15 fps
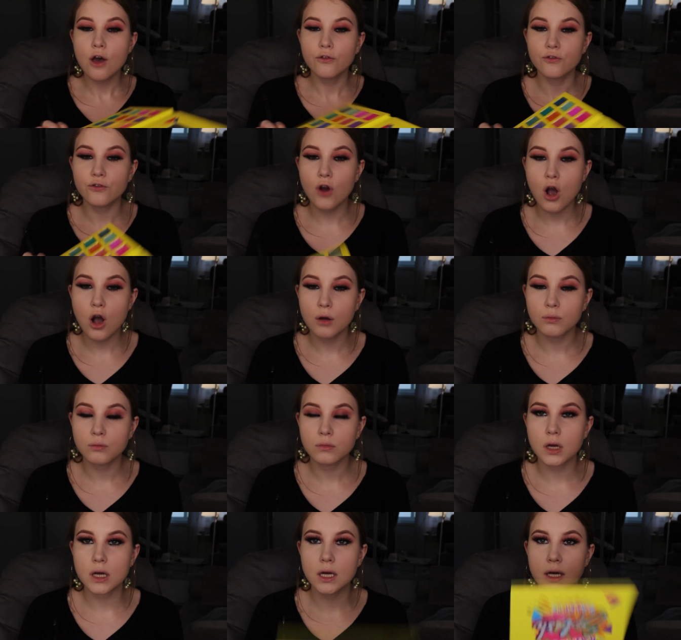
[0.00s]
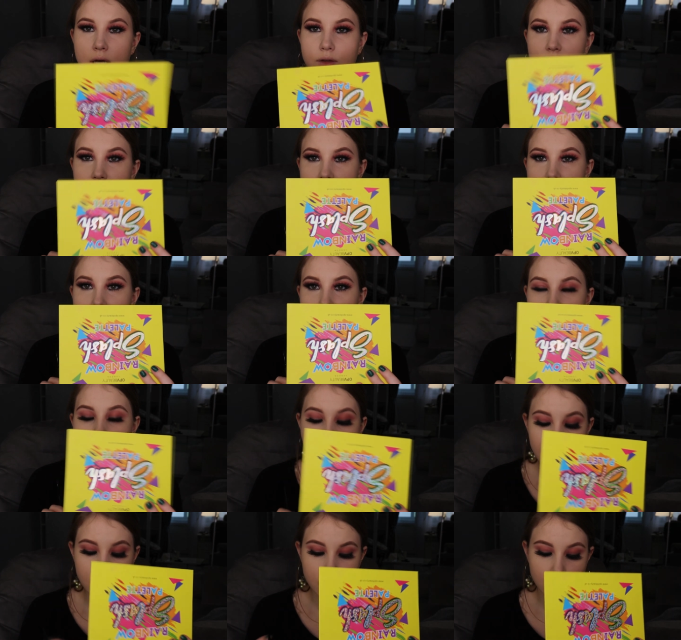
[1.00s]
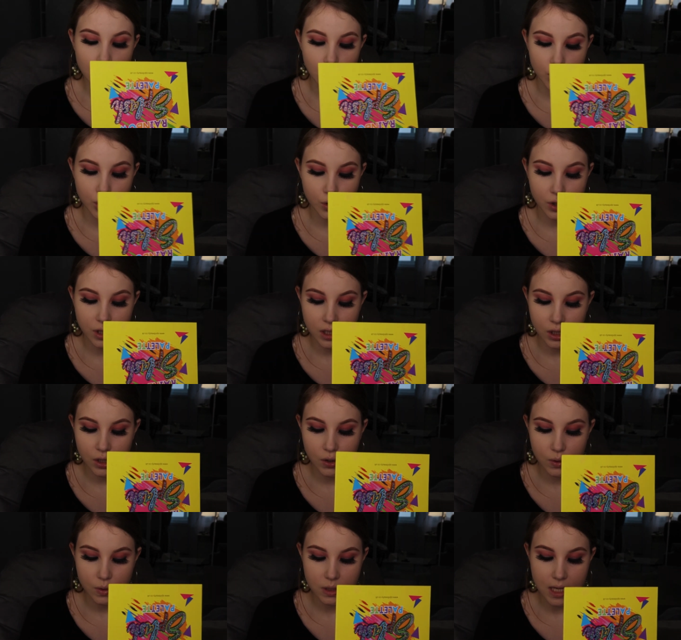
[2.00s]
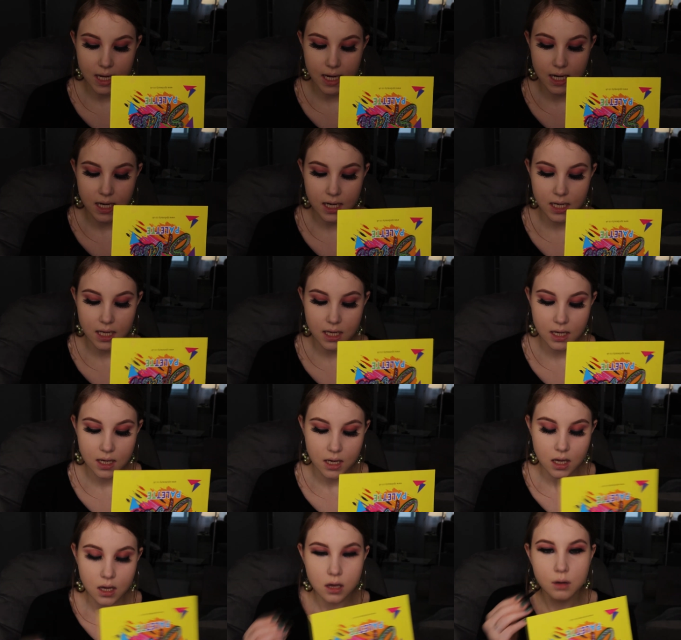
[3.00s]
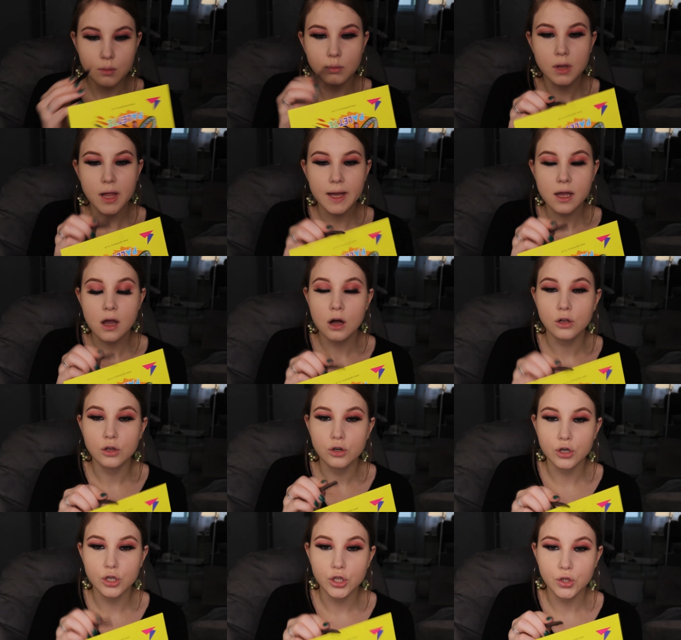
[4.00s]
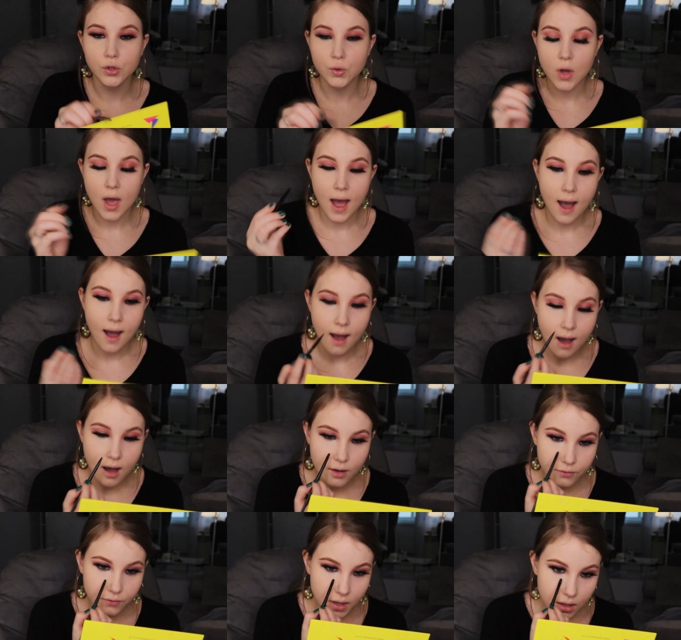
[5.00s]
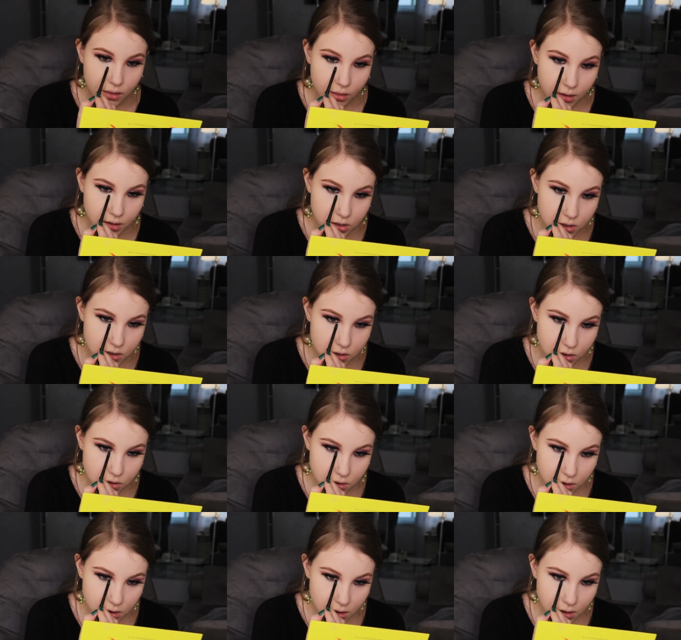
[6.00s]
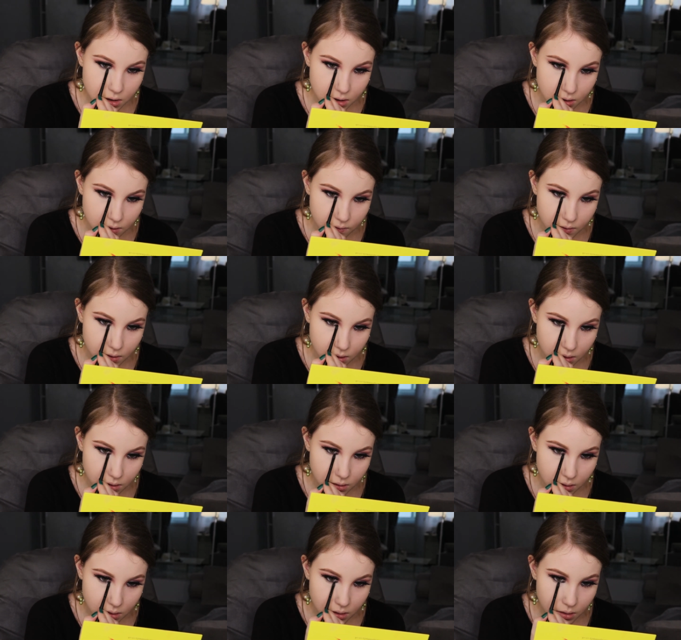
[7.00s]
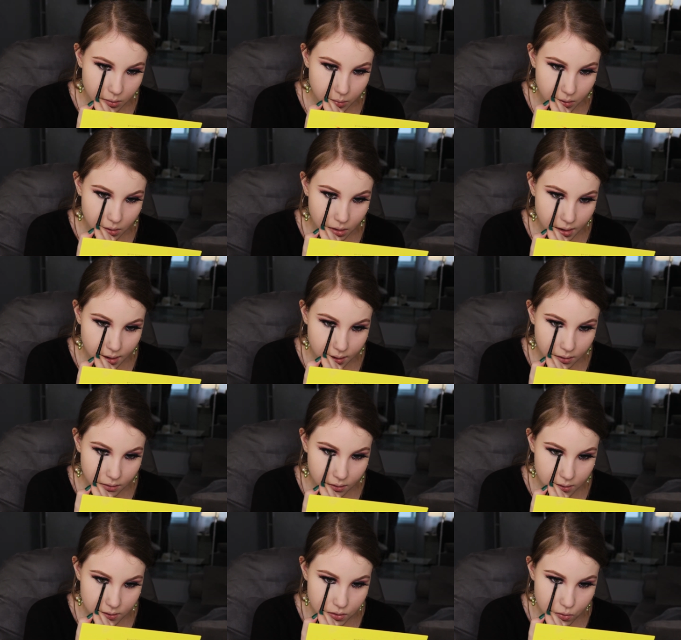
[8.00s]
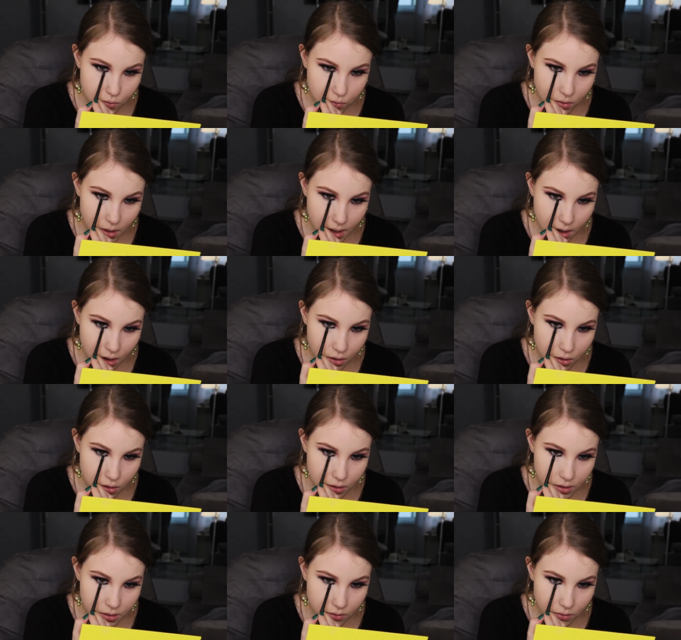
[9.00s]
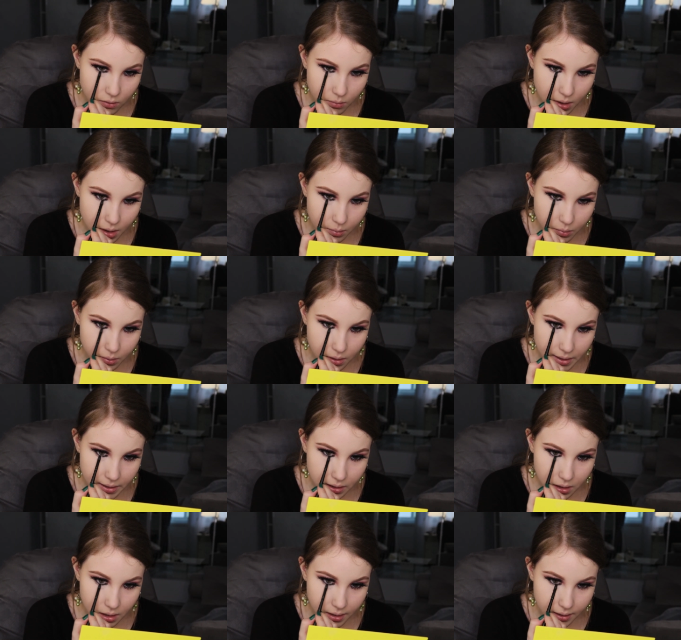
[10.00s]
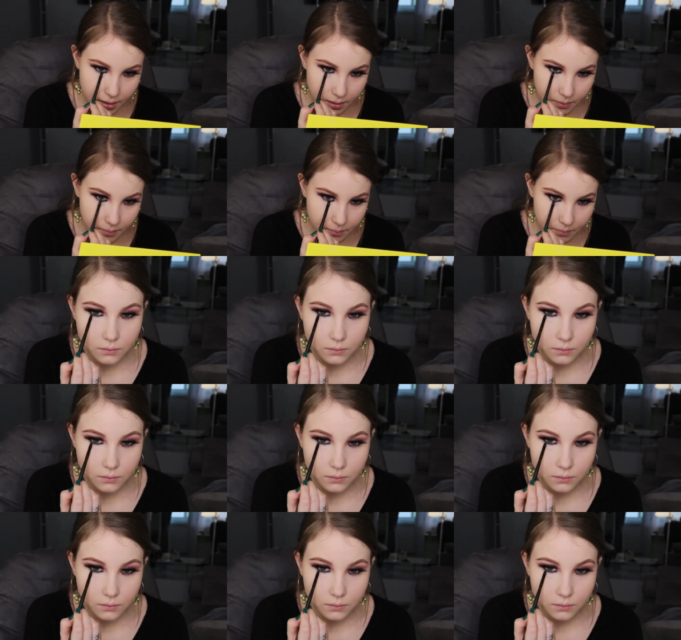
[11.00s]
from the same palette, or you can use any black color you have, and then start kind of like applying this right underneath my black line.